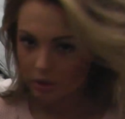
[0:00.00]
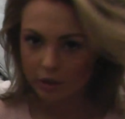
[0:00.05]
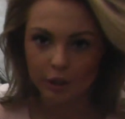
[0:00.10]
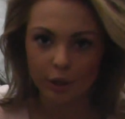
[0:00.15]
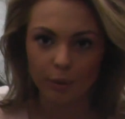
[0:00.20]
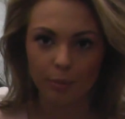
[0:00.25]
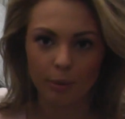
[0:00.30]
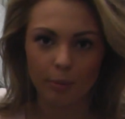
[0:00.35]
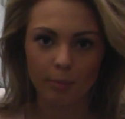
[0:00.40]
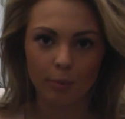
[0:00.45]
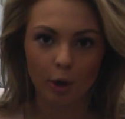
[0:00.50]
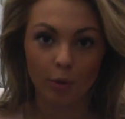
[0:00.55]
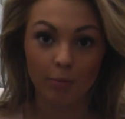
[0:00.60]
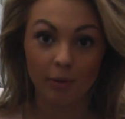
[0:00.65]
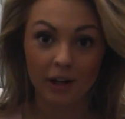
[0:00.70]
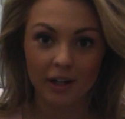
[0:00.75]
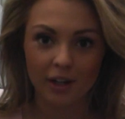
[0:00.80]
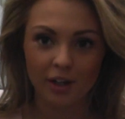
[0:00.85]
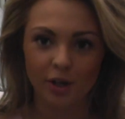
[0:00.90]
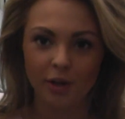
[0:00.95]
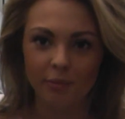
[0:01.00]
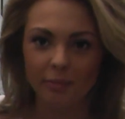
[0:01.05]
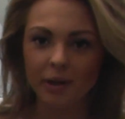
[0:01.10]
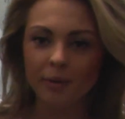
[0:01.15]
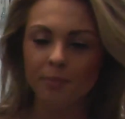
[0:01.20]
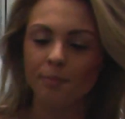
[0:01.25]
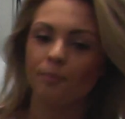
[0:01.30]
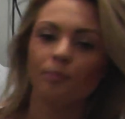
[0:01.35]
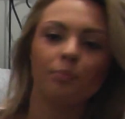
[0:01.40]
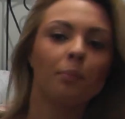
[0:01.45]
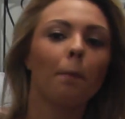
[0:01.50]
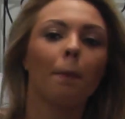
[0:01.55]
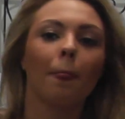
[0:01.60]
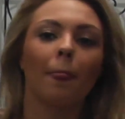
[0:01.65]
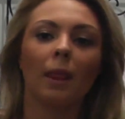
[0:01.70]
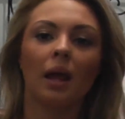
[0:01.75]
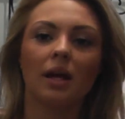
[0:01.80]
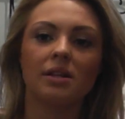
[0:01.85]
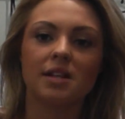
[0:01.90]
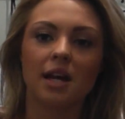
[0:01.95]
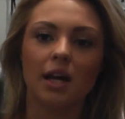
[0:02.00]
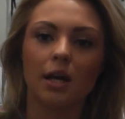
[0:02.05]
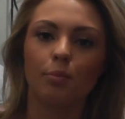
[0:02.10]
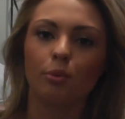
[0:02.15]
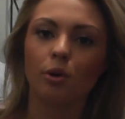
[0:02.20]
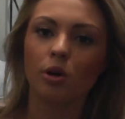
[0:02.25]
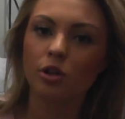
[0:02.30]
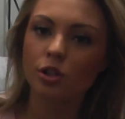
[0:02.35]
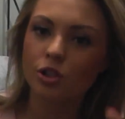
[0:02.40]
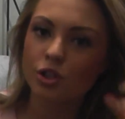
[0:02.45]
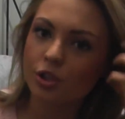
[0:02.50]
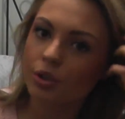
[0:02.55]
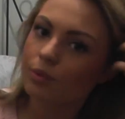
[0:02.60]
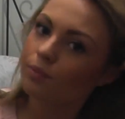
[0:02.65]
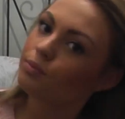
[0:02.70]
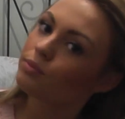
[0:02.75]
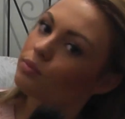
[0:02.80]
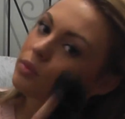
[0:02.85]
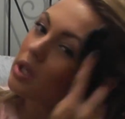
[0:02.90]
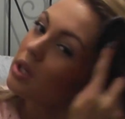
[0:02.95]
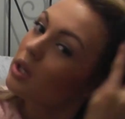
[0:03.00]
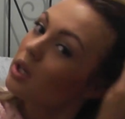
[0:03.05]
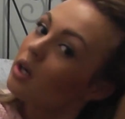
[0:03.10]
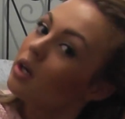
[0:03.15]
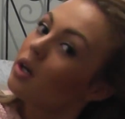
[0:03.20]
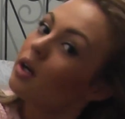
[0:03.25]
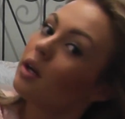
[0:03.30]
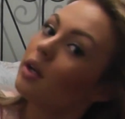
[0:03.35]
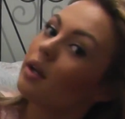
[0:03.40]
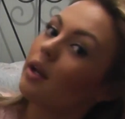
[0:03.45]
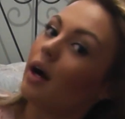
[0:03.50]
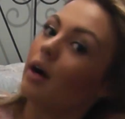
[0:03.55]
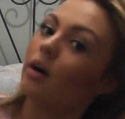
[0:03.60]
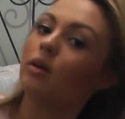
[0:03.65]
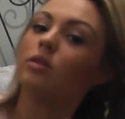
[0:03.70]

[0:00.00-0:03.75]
little bit more back combing. Take your brush. Now